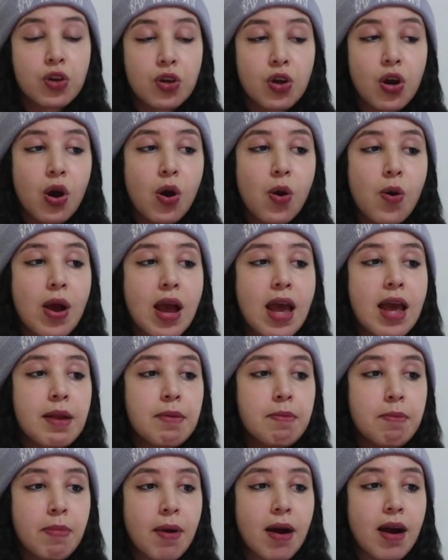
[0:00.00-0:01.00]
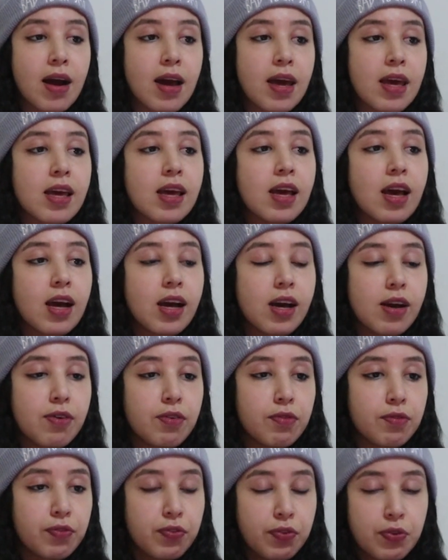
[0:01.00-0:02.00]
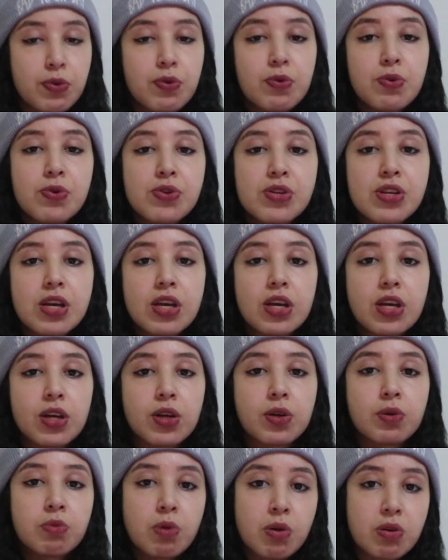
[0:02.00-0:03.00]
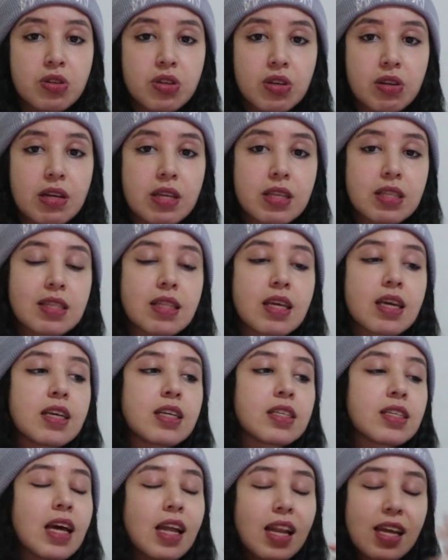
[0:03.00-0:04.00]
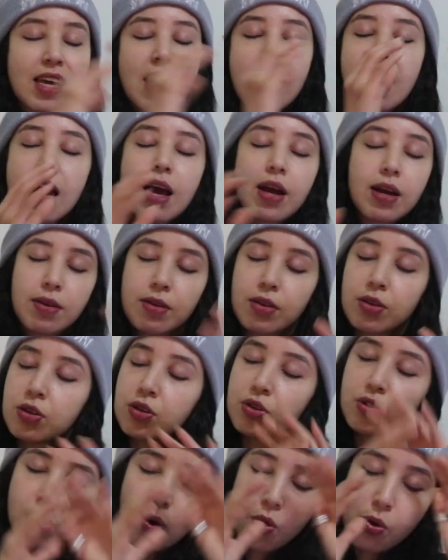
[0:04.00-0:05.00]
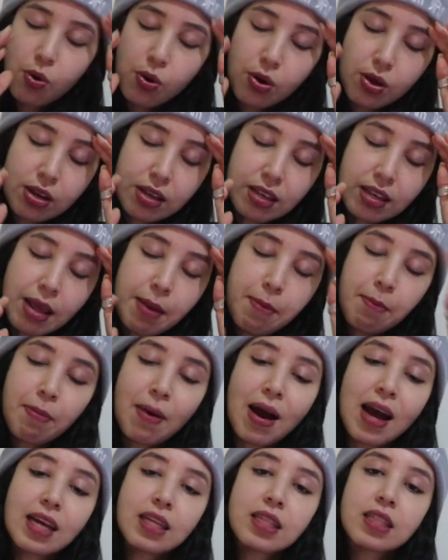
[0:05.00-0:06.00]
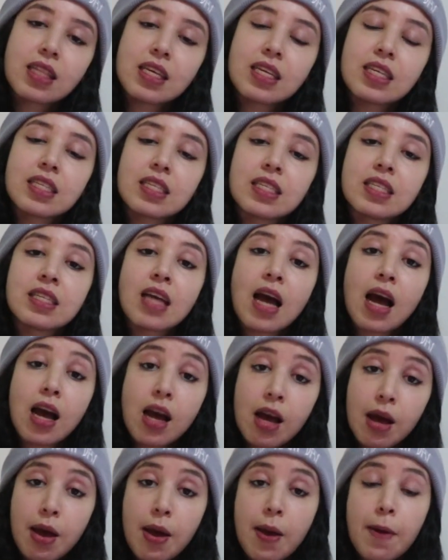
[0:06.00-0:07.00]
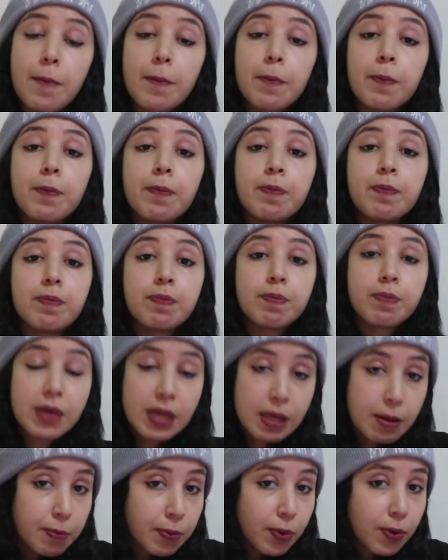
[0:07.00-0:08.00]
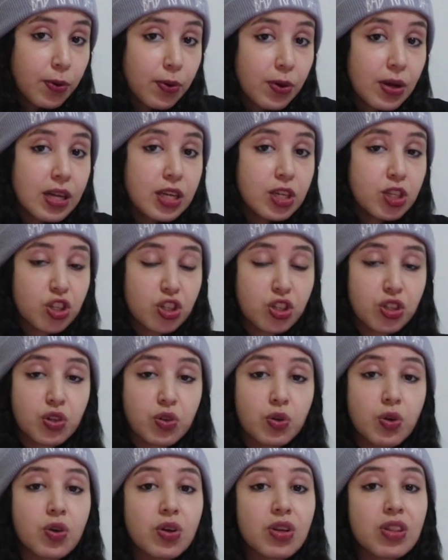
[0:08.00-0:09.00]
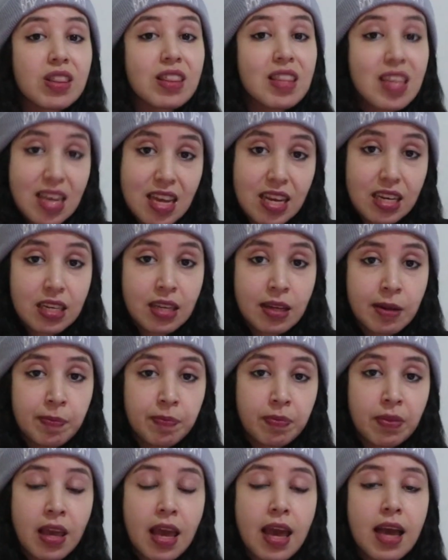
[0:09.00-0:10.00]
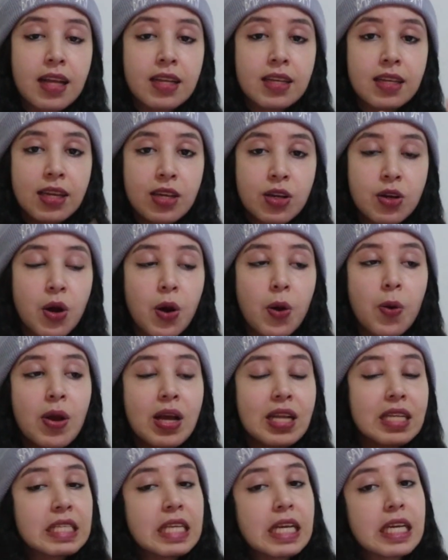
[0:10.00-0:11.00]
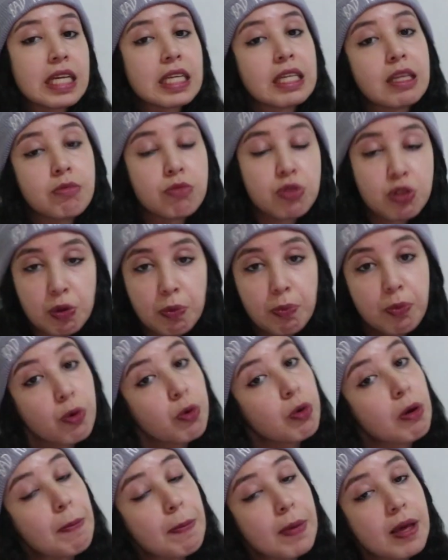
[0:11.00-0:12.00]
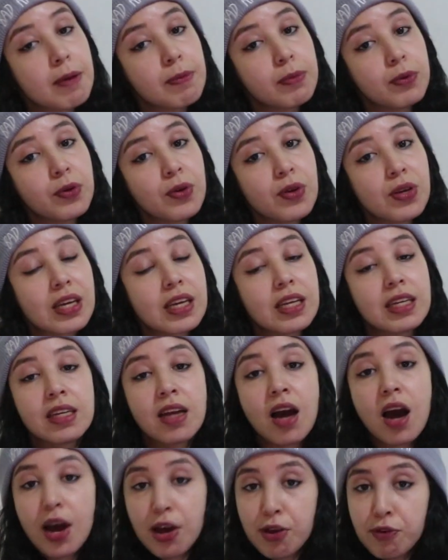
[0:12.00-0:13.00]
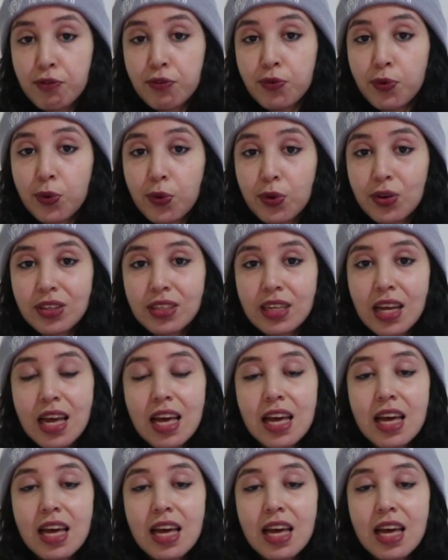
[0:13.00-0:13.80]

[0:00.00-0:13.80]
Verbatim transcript: go and buy food, grocery things, like, you know, they buy things that people in general need, and they go and take them to poor people who cannot afford